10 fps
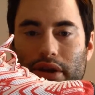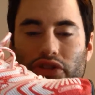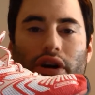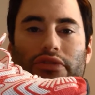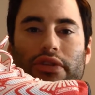
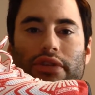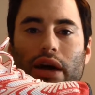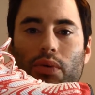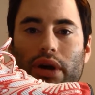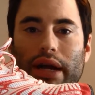CrossFit
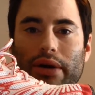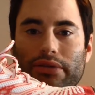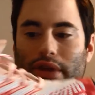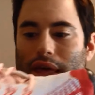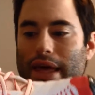style
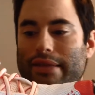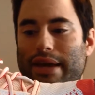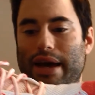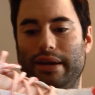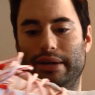workouts. It's
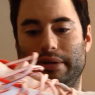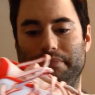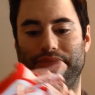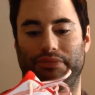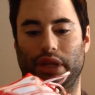got
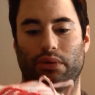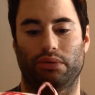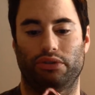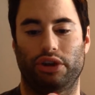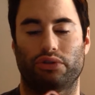
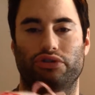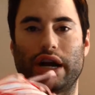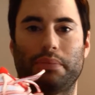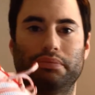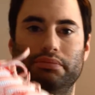zero
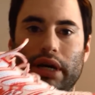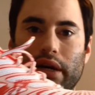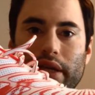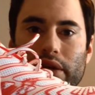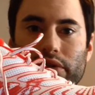drop
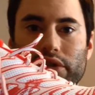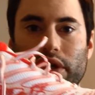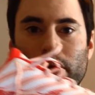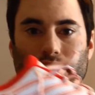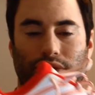heel to
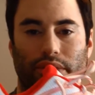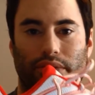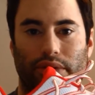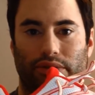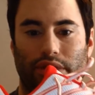toe, so
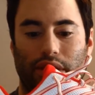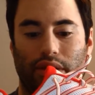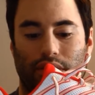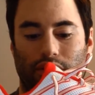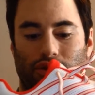you'll see
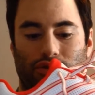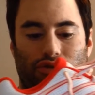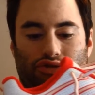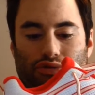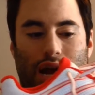the
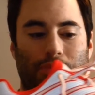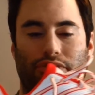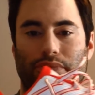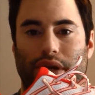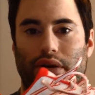drop
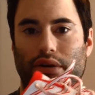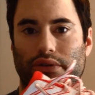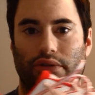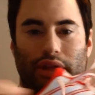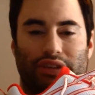from here.
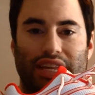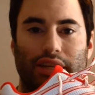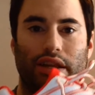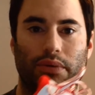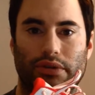It's
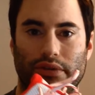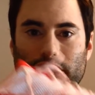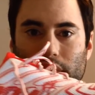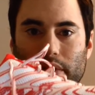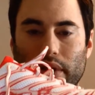continuous.
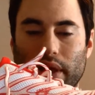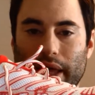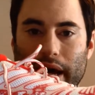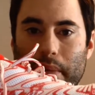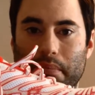It's
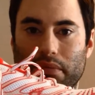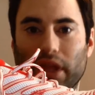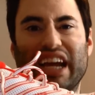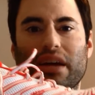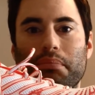
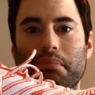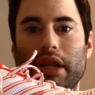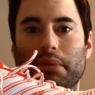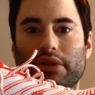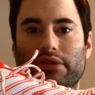like a
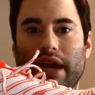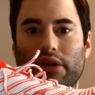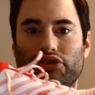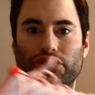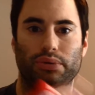minimalist
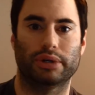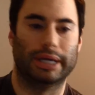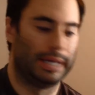style shoe.